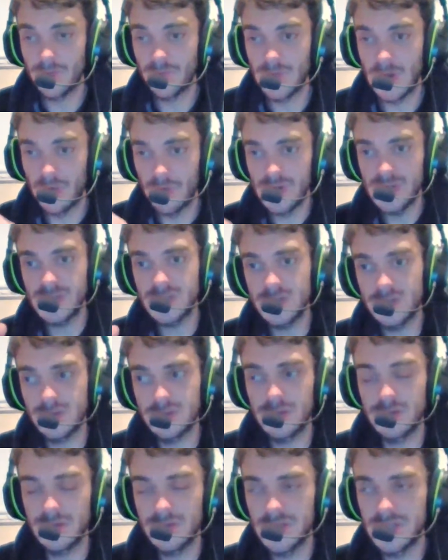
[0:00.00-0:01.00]
there is
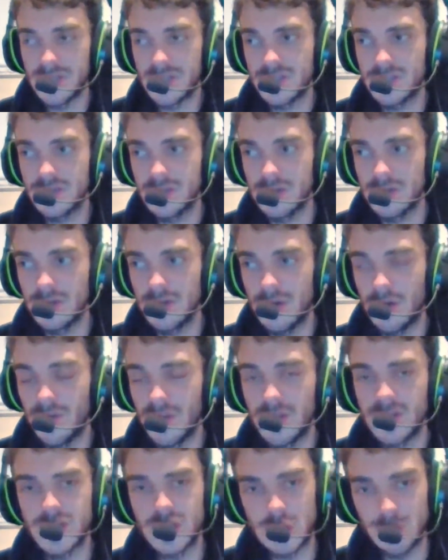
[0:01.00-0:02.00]
this, I
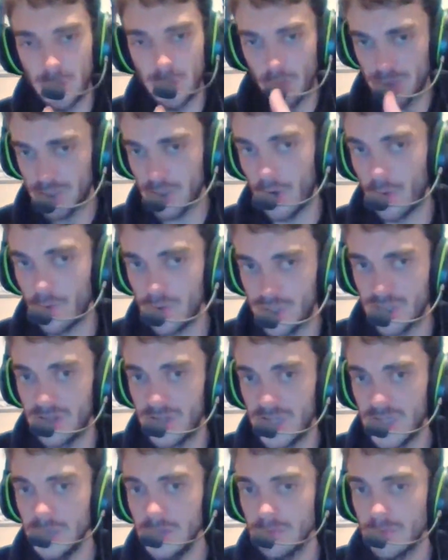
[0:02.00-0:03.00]
think it's a sports culture
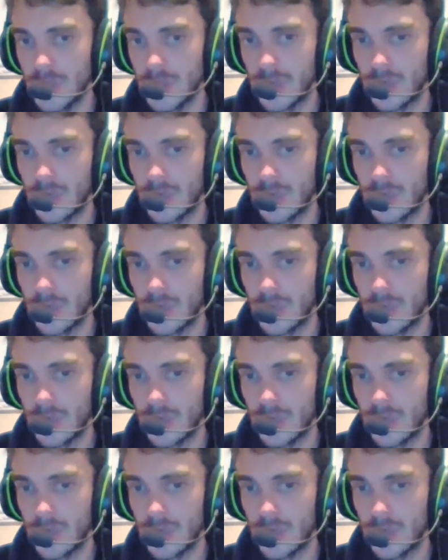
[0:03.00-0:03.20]
thing.